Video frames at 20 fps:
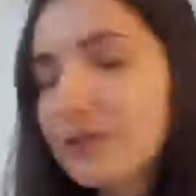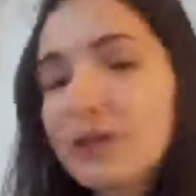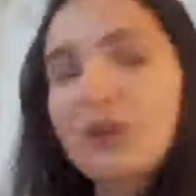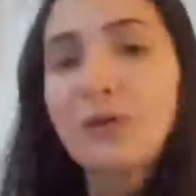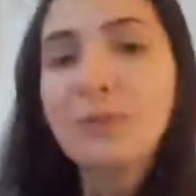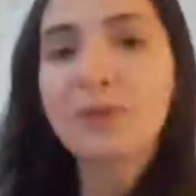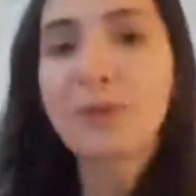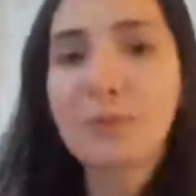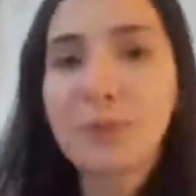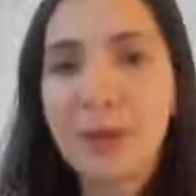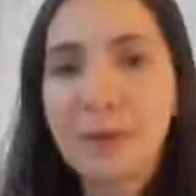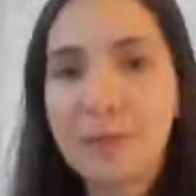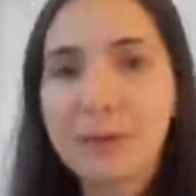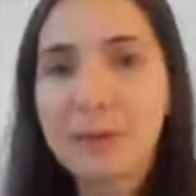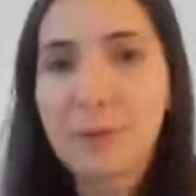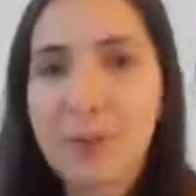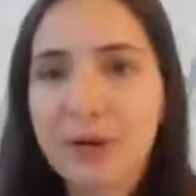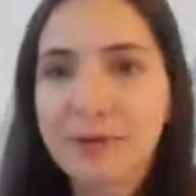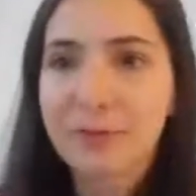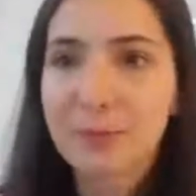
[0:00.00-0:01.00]
Global
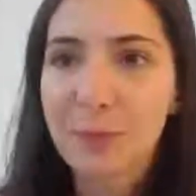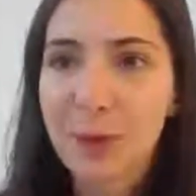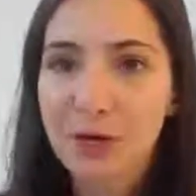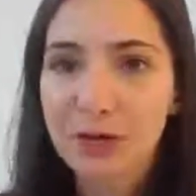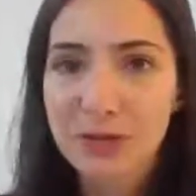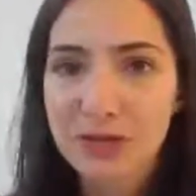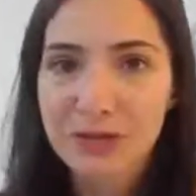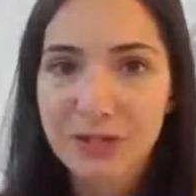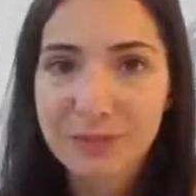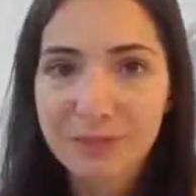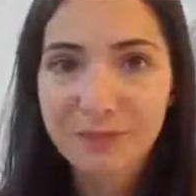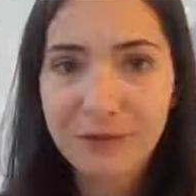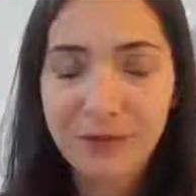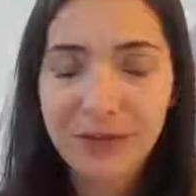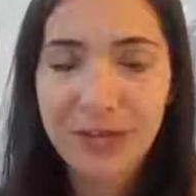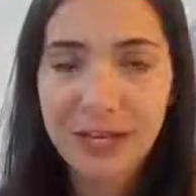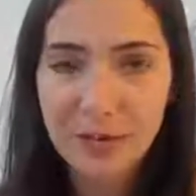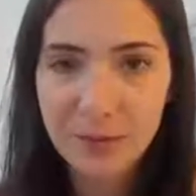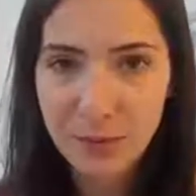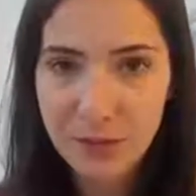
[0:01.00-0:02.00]
Public-Private Partnership for
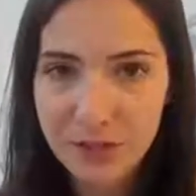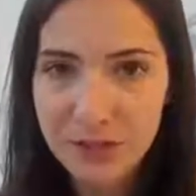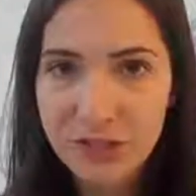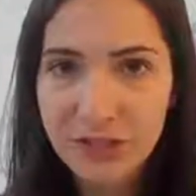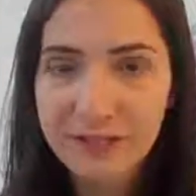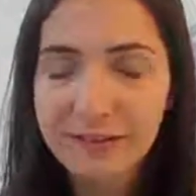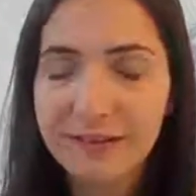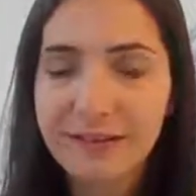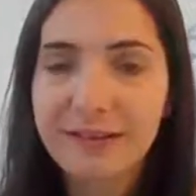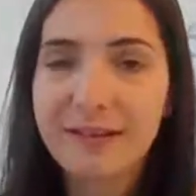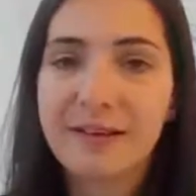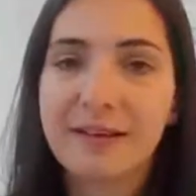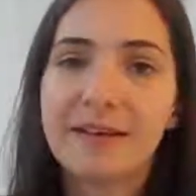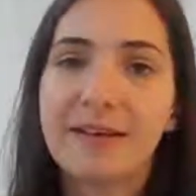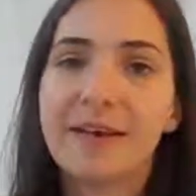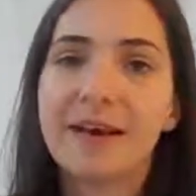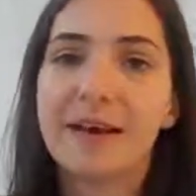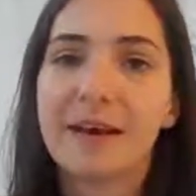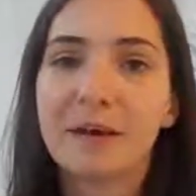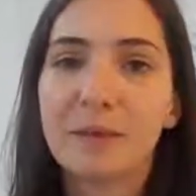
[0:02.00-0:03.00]
Handwashing,
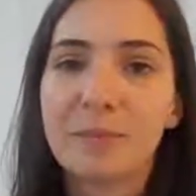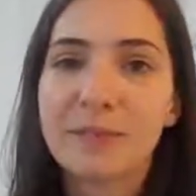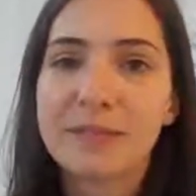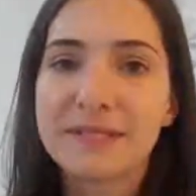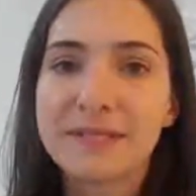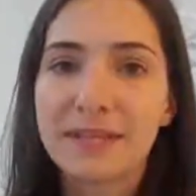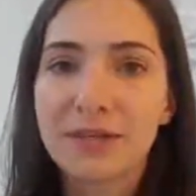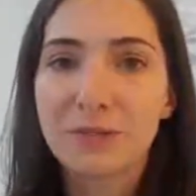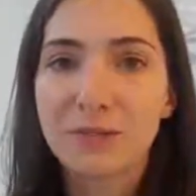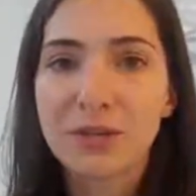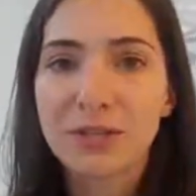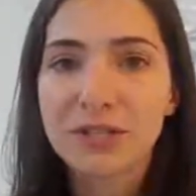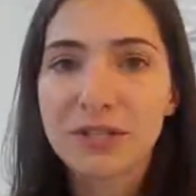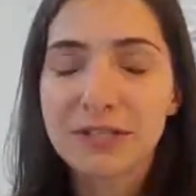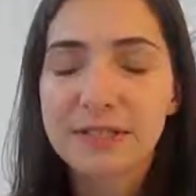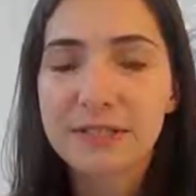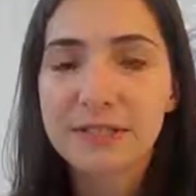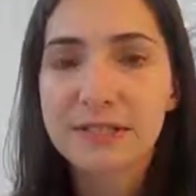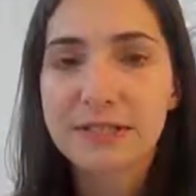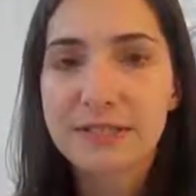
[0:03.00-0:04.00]
based out of
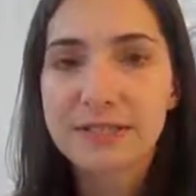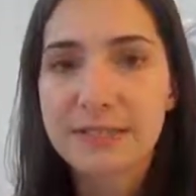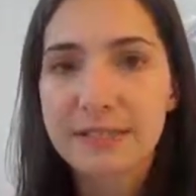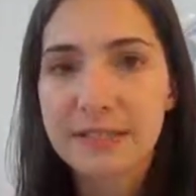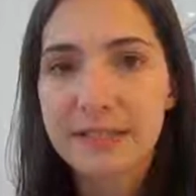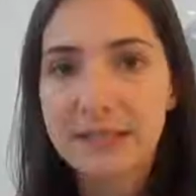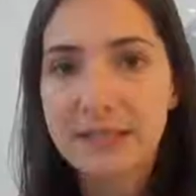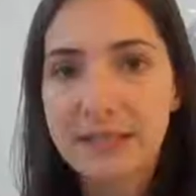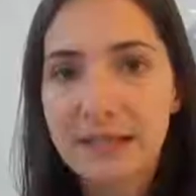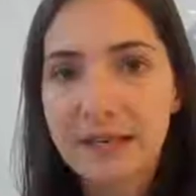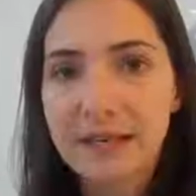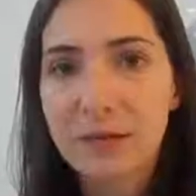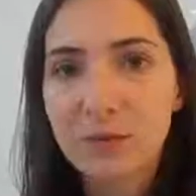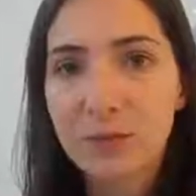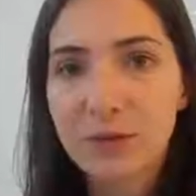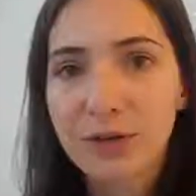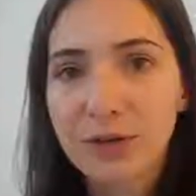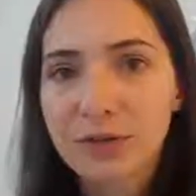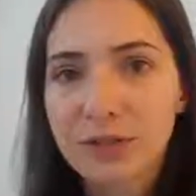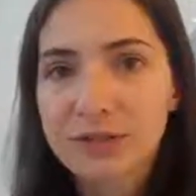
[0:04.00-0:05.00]
Washington, D.C., and
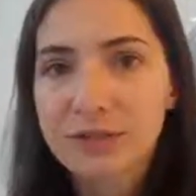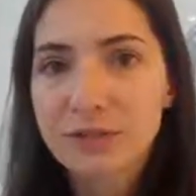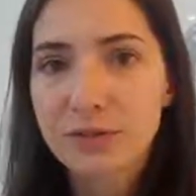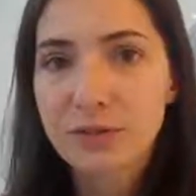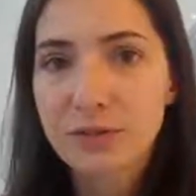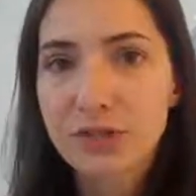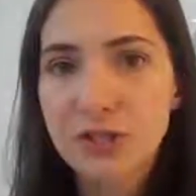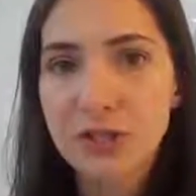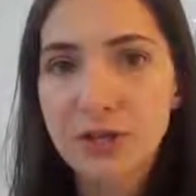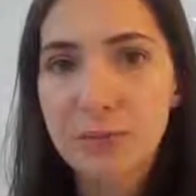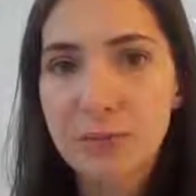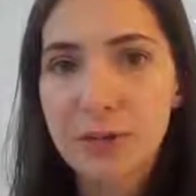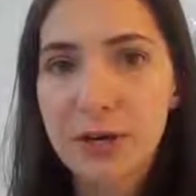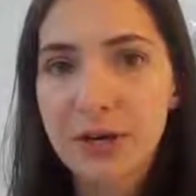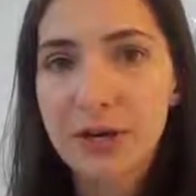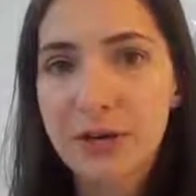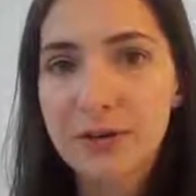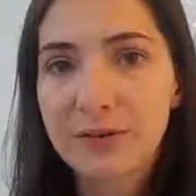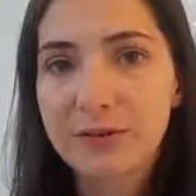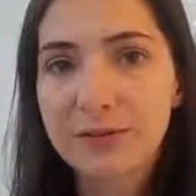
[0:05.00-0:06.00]
we're a consortium
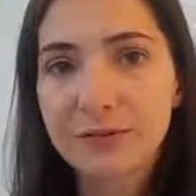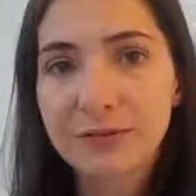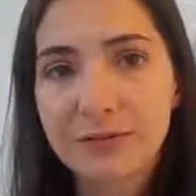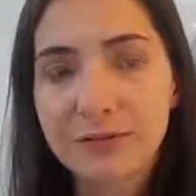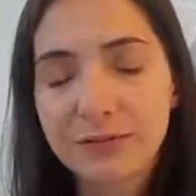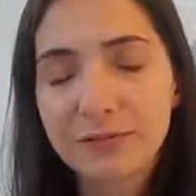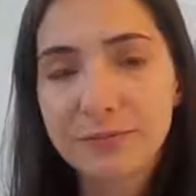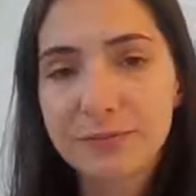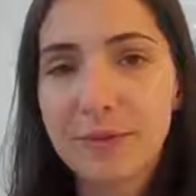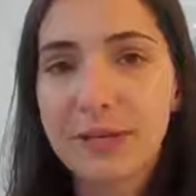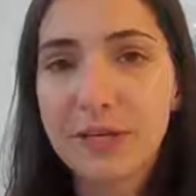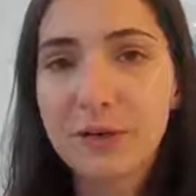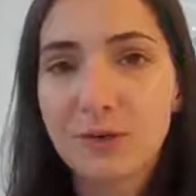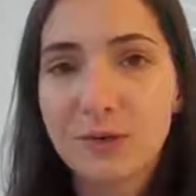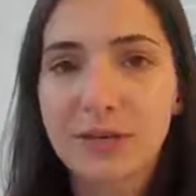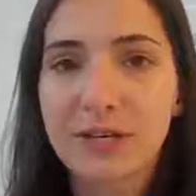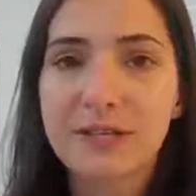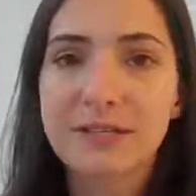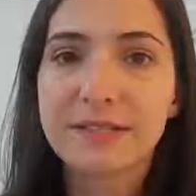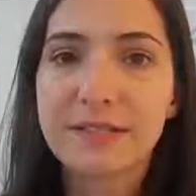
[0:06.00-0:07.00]
of many
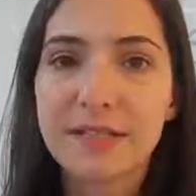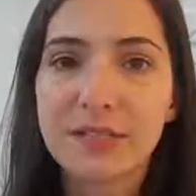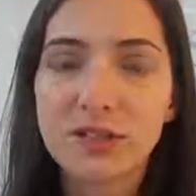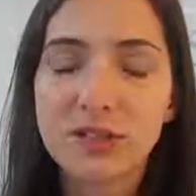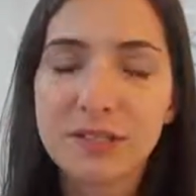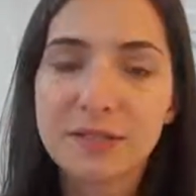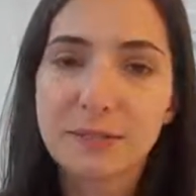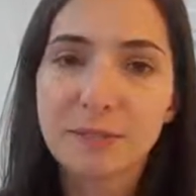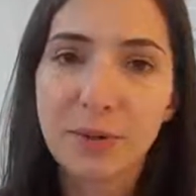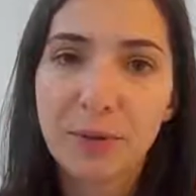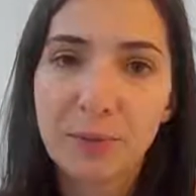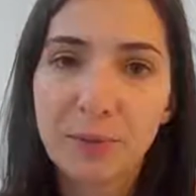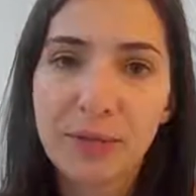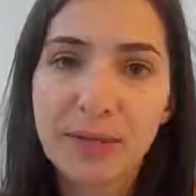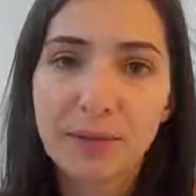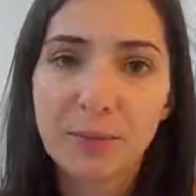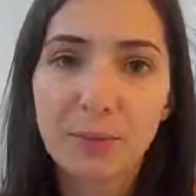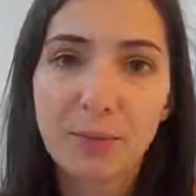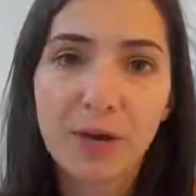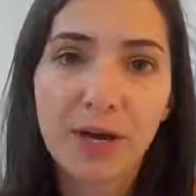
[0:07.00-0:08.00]
organizations,
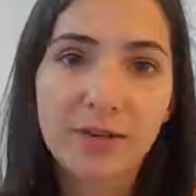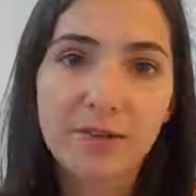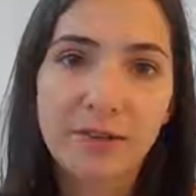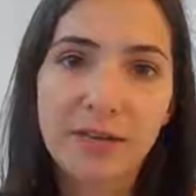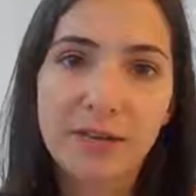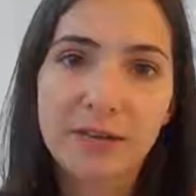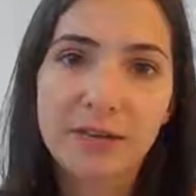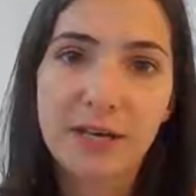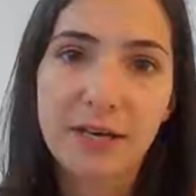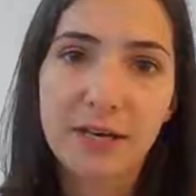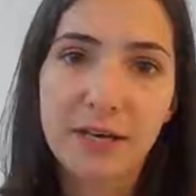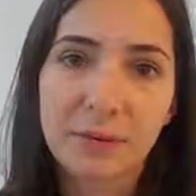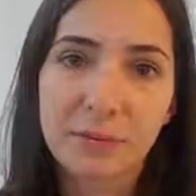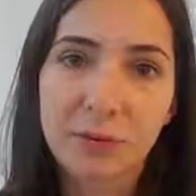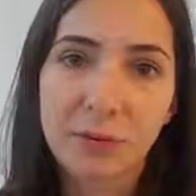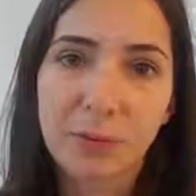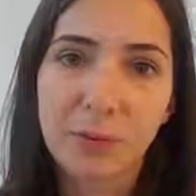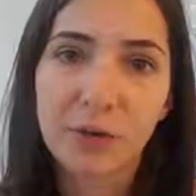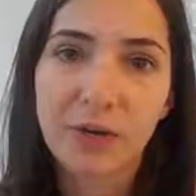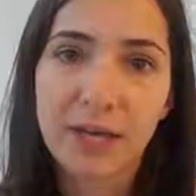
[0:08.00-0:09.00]
public and private,
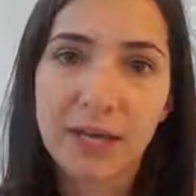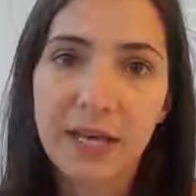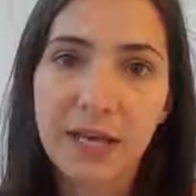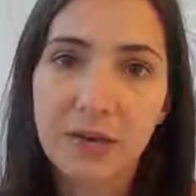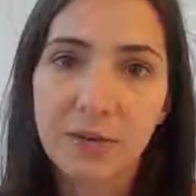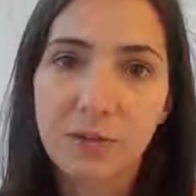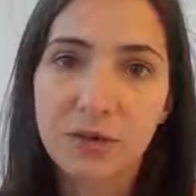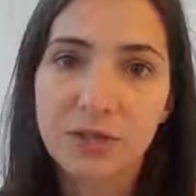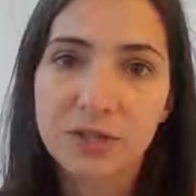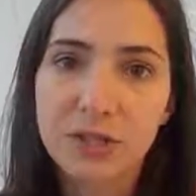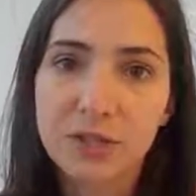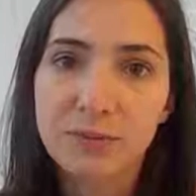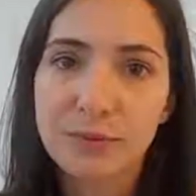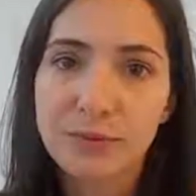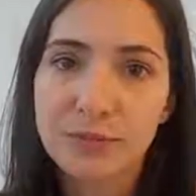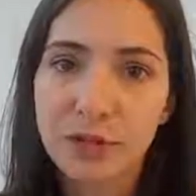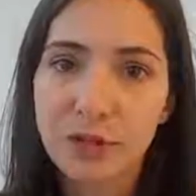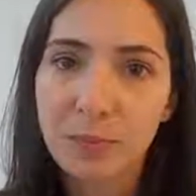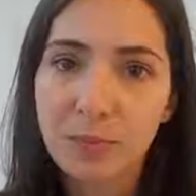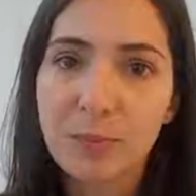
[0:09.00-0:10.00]
promoting handwashing with
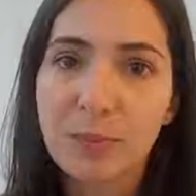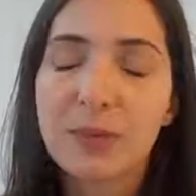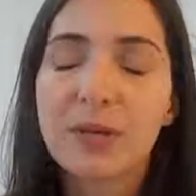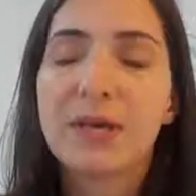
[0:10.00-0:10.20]
soap.